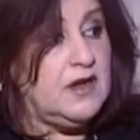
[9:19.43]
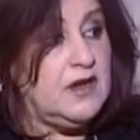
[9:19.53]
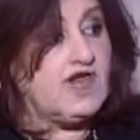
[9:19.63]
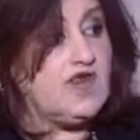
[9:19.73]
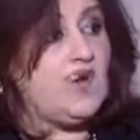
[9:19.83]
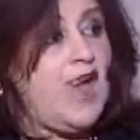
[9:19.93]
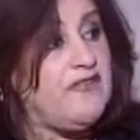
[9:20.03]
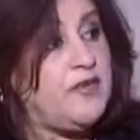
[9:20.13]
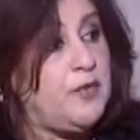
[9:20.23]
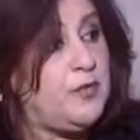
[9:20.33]
You have a
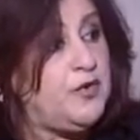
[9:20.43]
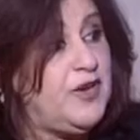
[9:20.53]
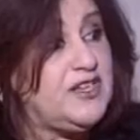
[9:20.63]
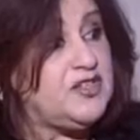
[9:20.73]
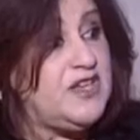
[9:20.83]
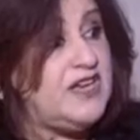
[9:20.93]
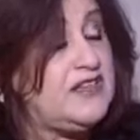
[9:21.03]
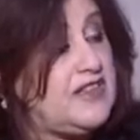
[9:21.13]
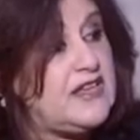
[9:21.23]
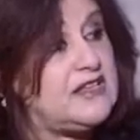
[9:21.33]
population here
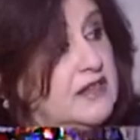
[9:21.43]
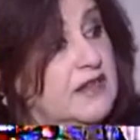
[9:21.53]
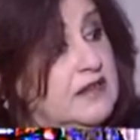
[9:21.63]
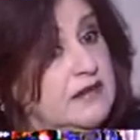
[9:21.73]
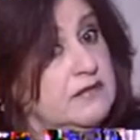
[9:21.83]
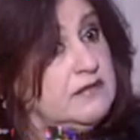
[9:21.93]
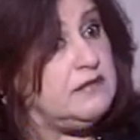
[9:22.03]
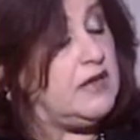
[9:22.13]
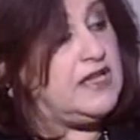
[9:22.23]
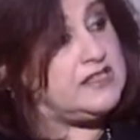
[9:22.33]
that is
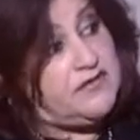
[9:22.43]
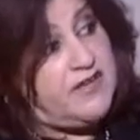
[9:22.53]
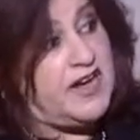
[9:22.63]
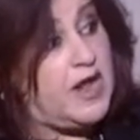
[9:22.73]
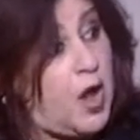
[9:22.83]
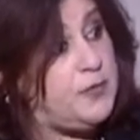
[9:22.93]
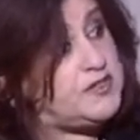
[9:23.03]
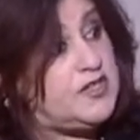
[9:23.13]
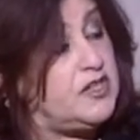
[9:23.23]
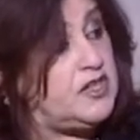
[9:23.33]
a very
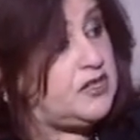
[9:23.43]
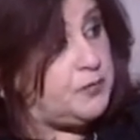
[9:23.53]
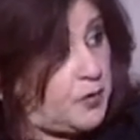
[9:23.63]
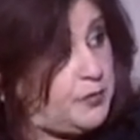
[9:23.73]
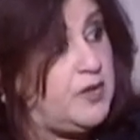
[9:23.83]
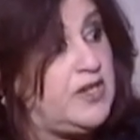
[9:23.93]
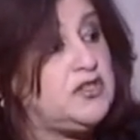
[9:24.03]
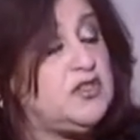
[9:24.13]
obstinate population.